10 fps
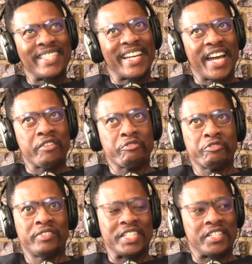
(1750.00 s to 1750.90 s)
tough
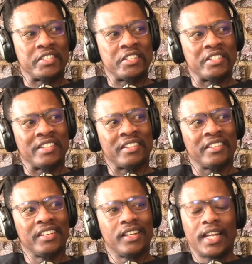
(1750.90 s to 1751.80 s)
decision
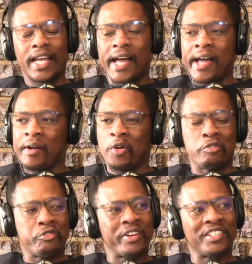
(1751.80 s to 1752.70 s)
uh,
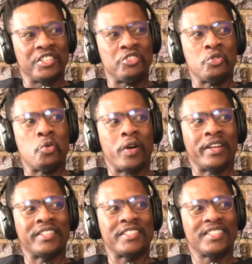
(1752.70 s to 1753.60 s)
confronted you
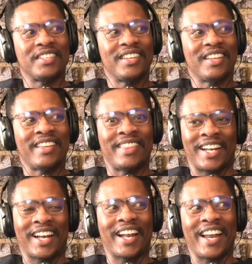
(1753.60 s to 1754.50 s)
once mm.
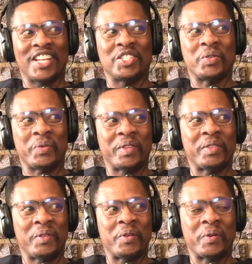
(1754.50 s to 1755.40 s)
that clashed with
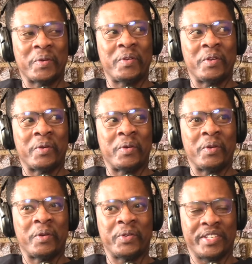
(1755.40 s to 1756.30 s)
your your your
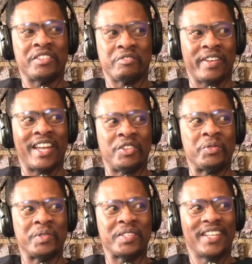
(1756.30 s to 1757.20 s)
Christian
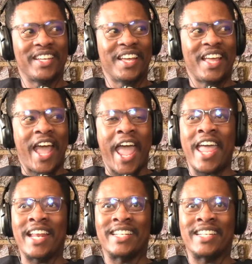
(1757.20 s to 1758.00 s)
values, yeah. and